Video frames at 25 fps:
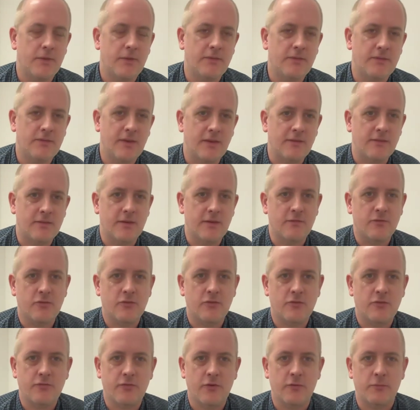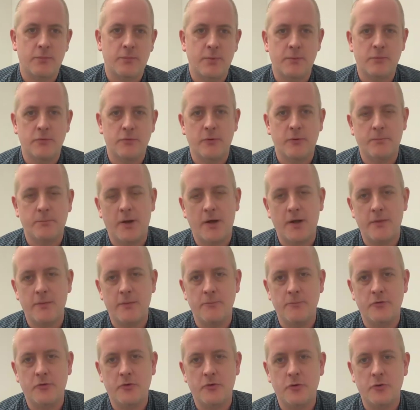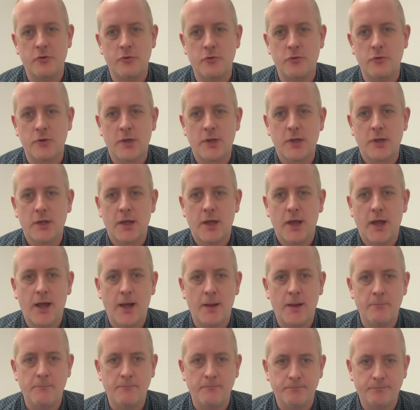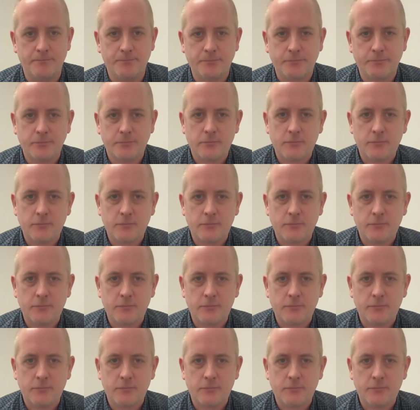incentives for people to buy them too. And